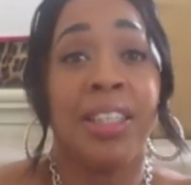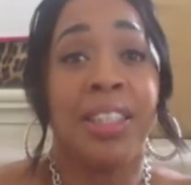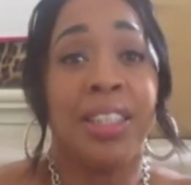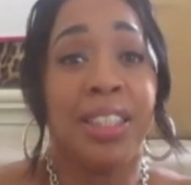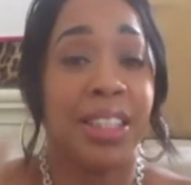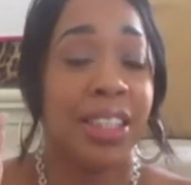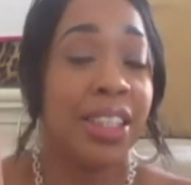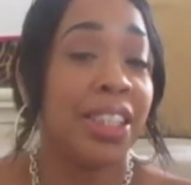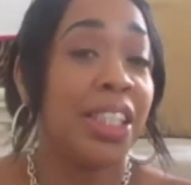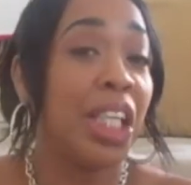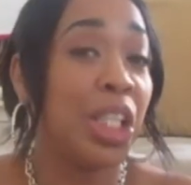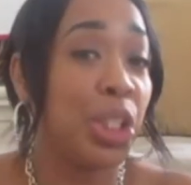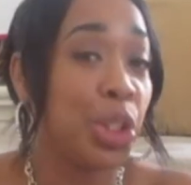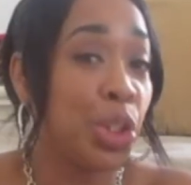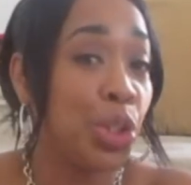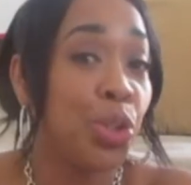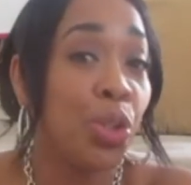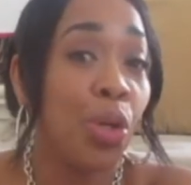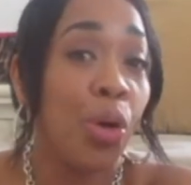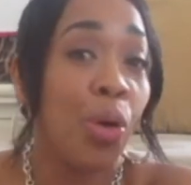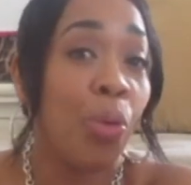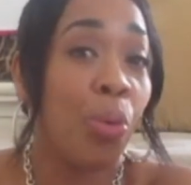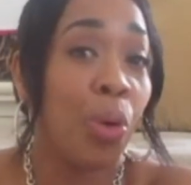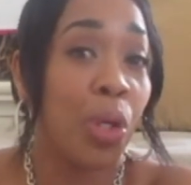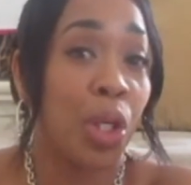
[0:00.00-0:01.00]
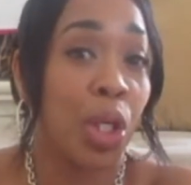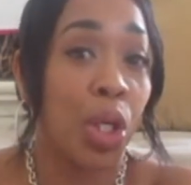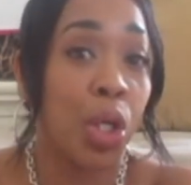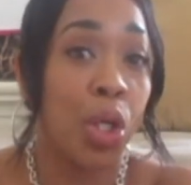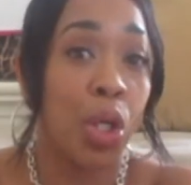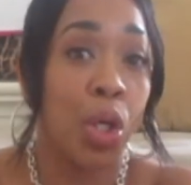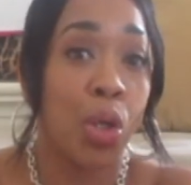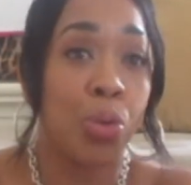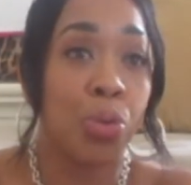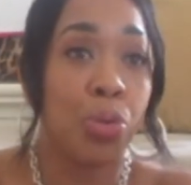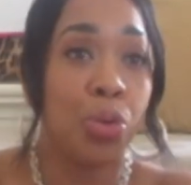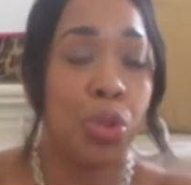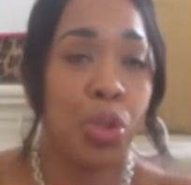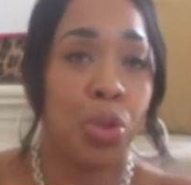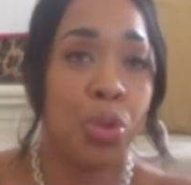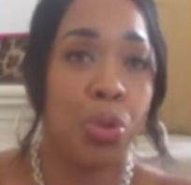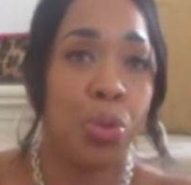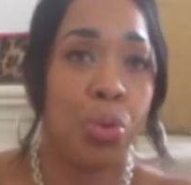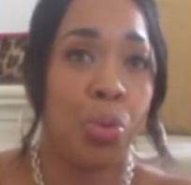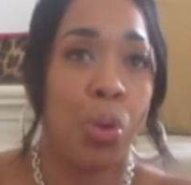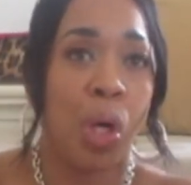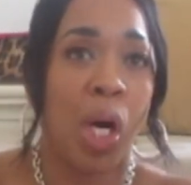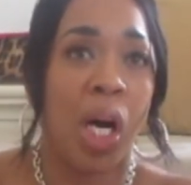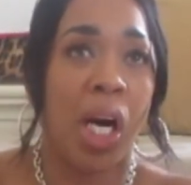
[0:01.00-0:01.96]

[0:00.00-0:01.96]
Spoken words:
Just in case you don't want to go to